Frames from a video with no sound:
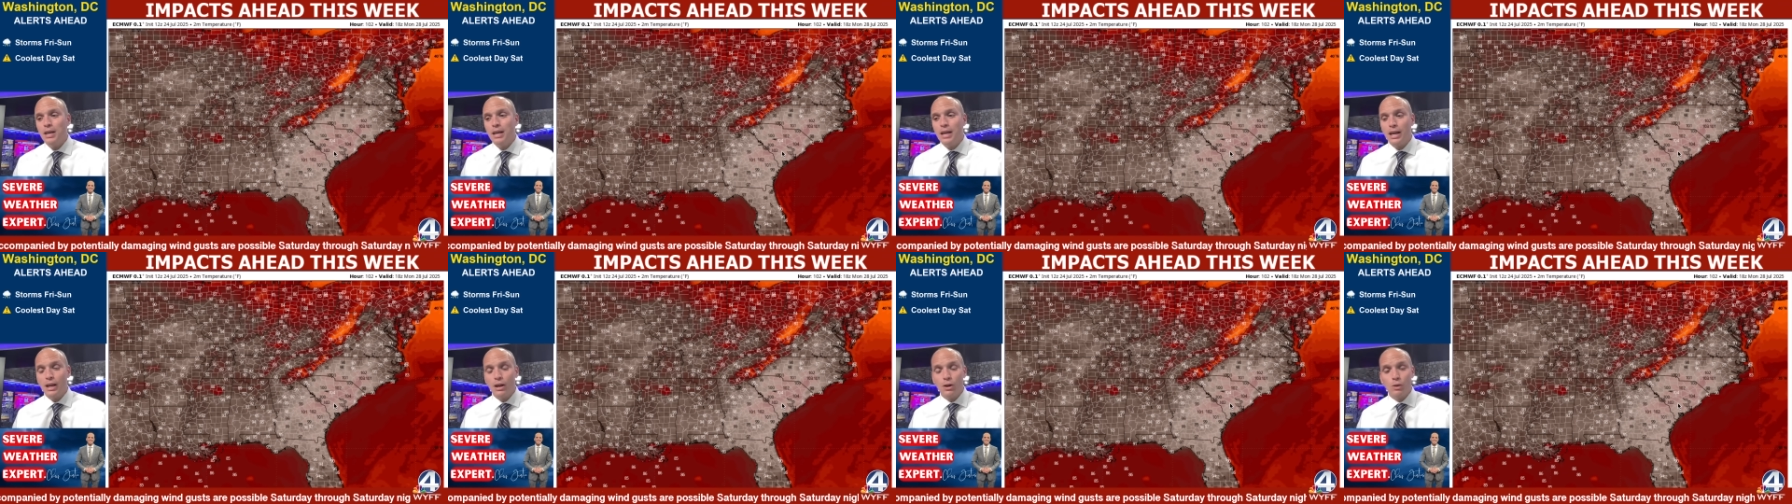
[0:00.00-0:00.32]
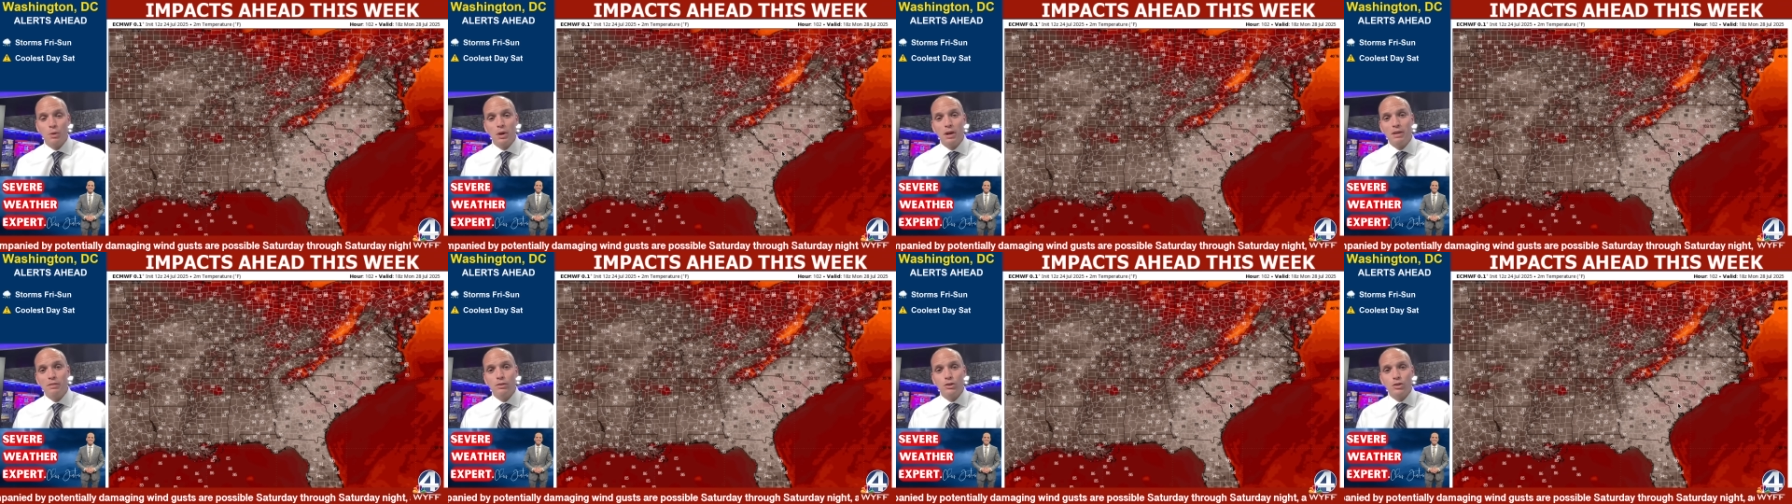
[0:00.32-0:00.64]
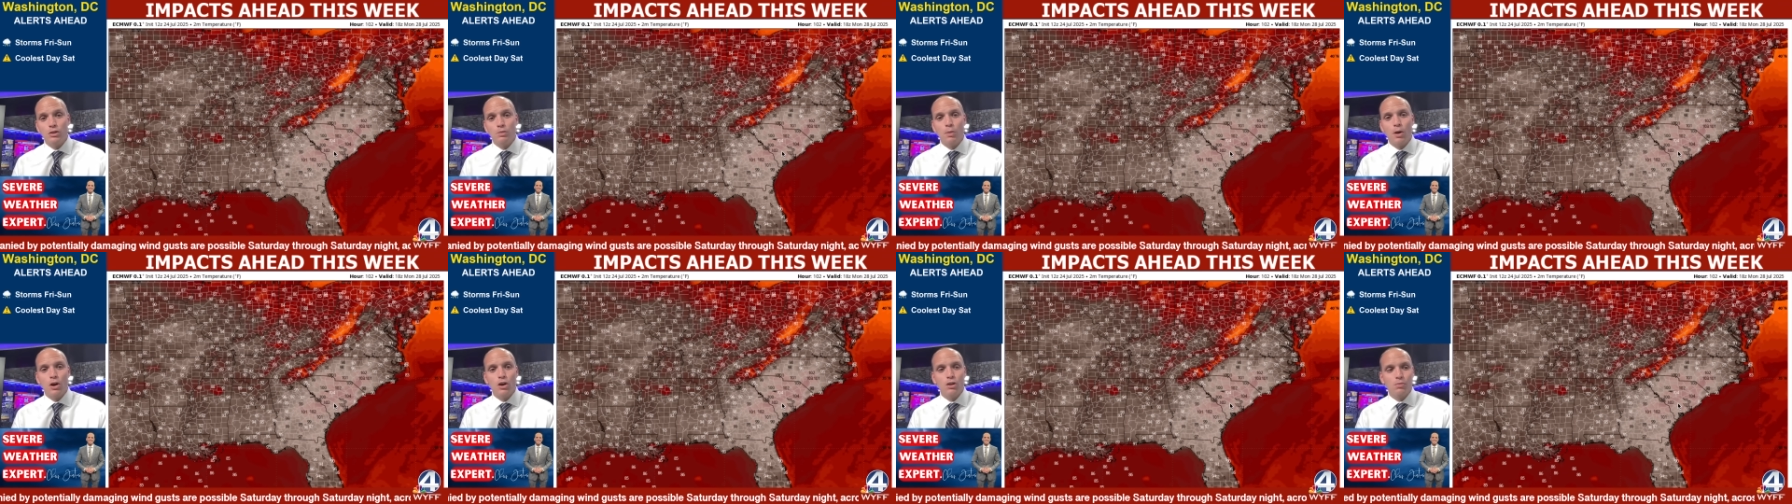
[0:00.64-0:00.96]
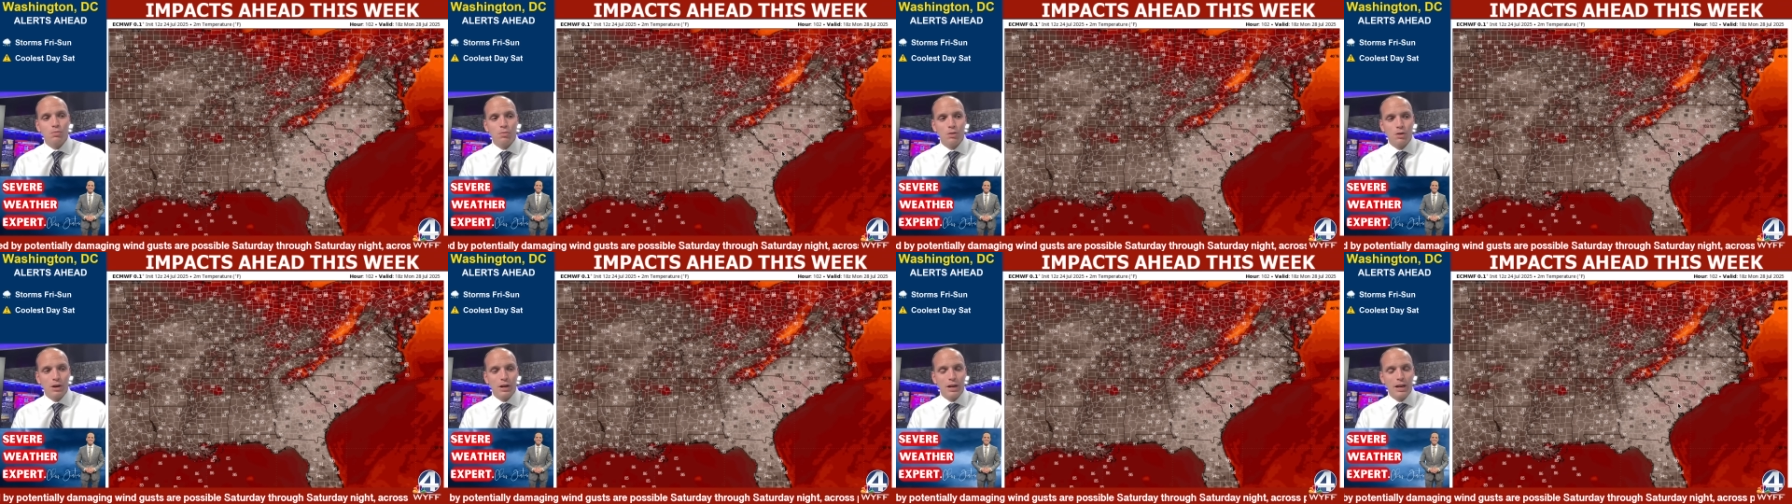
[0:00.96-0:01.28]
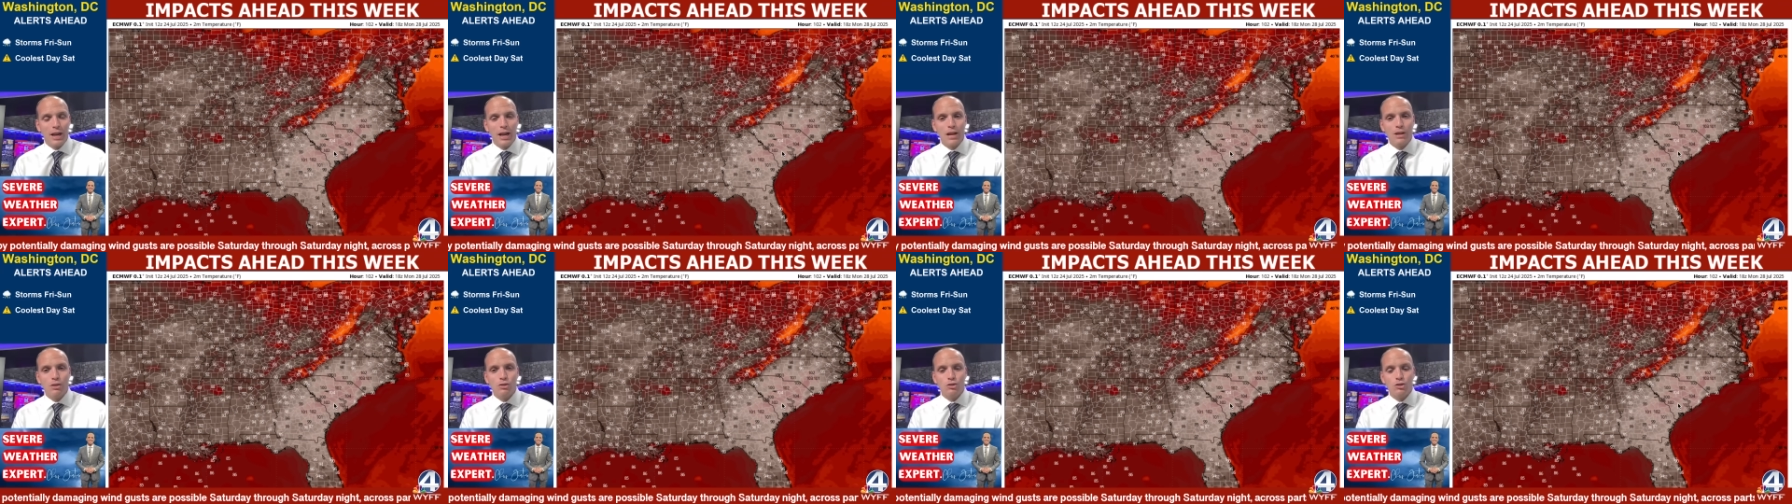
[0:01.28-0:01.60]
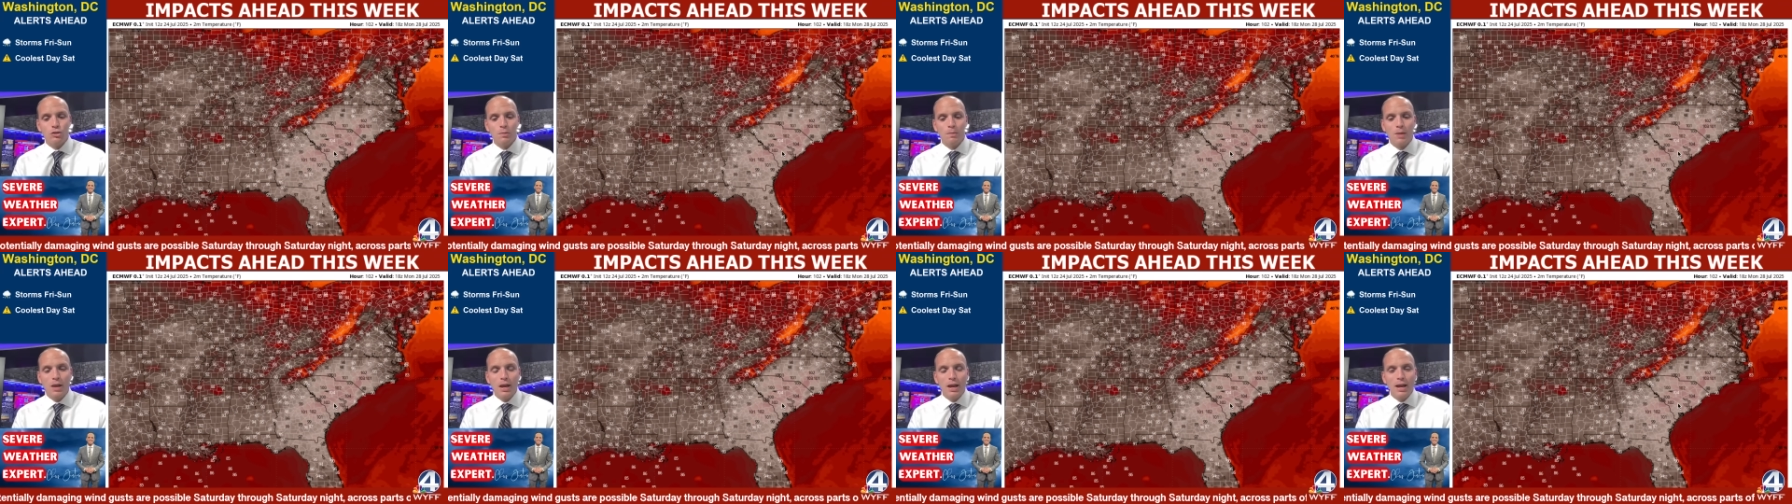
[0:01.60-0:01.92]
in Greenville, Spartanburg, and
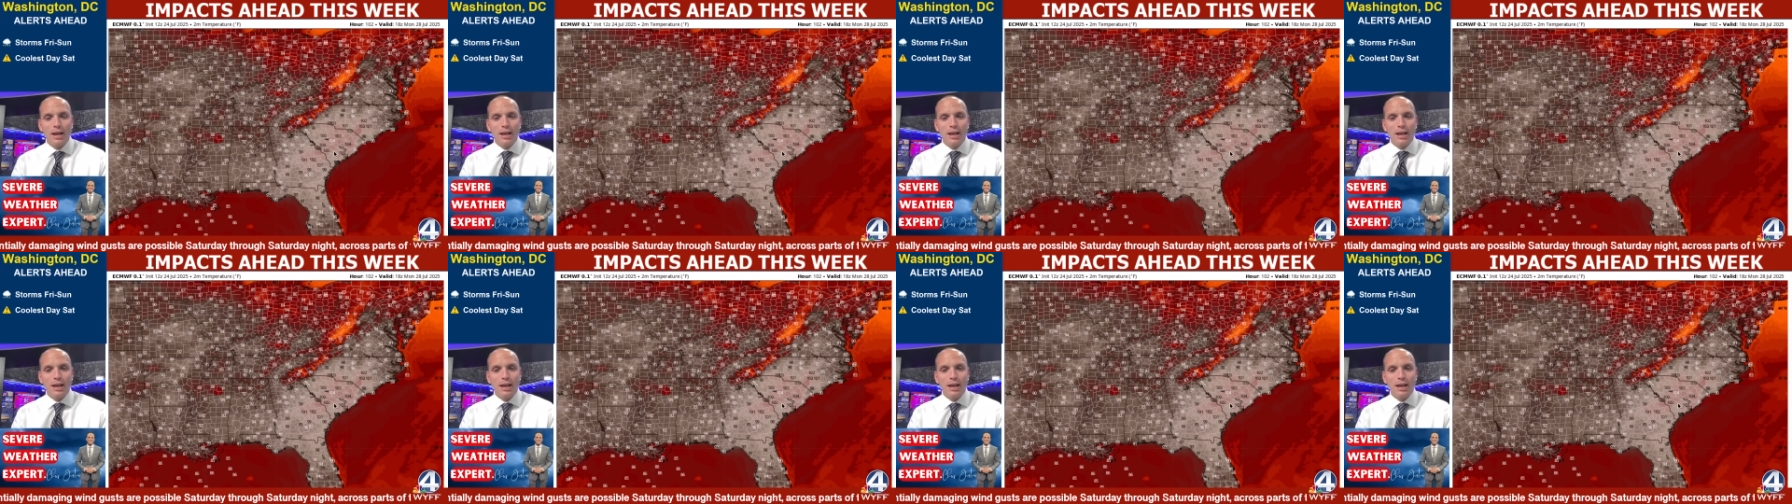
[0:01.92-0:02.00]
Anderson,